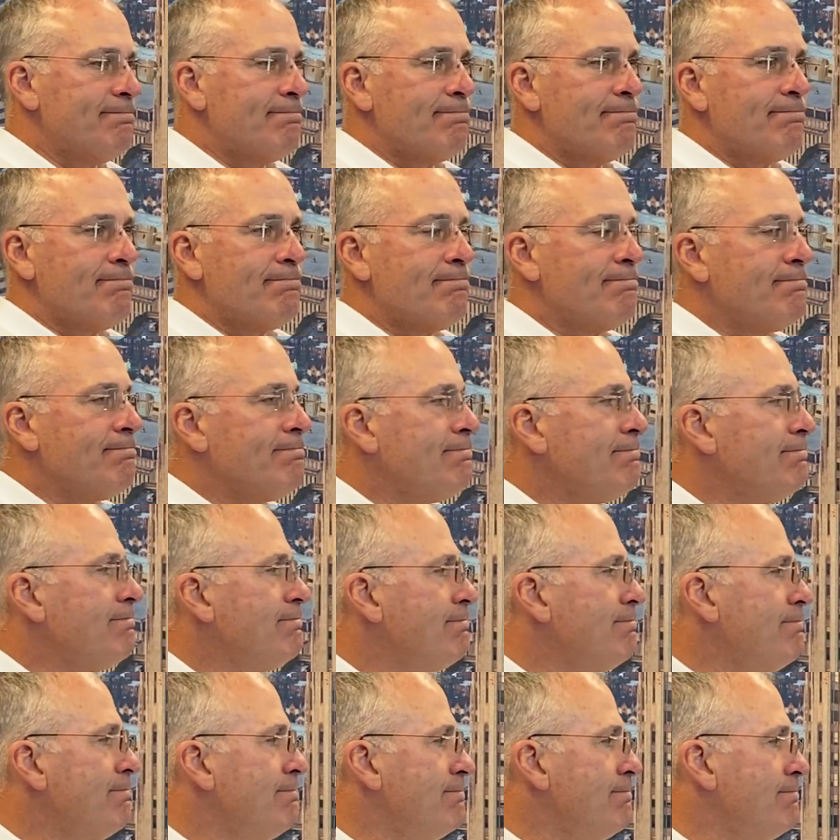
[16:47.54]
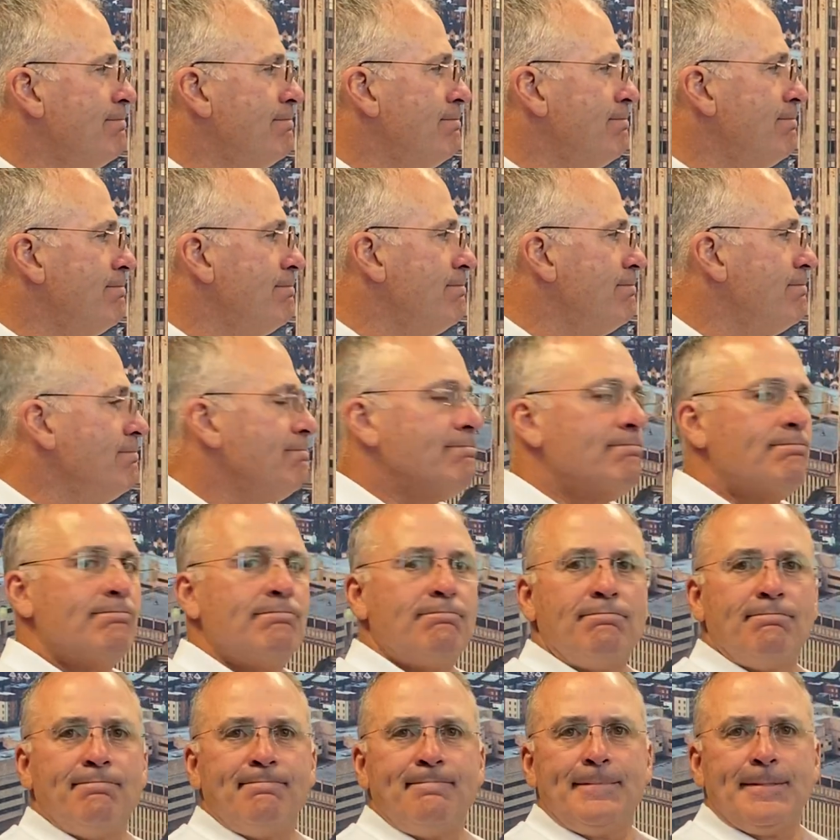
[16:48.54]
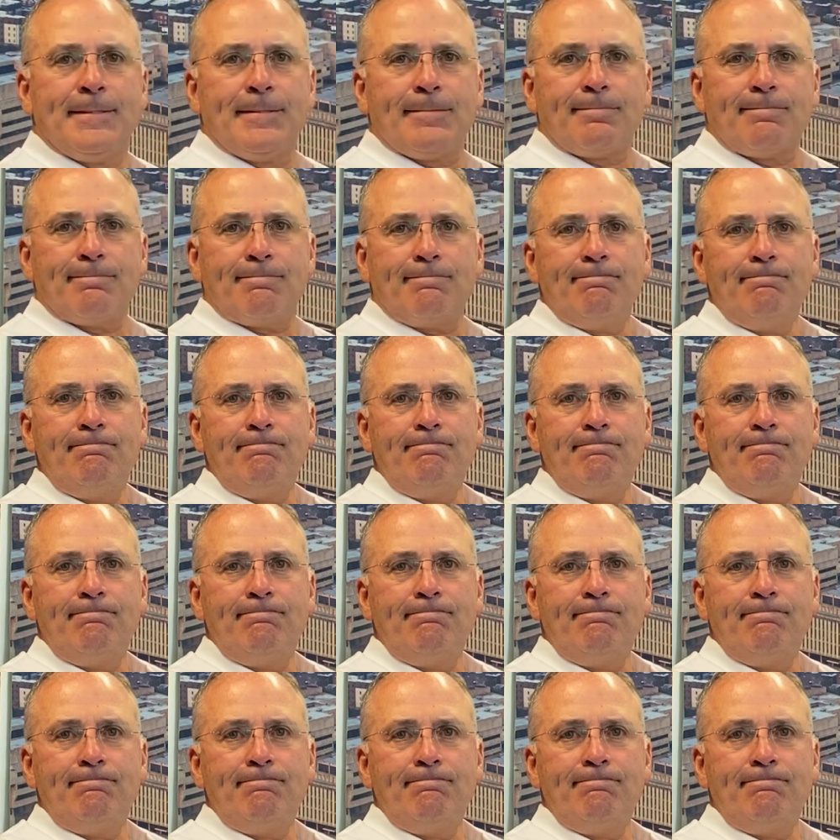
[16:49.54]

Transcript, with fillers: Oh, got one more? Coach, do you see this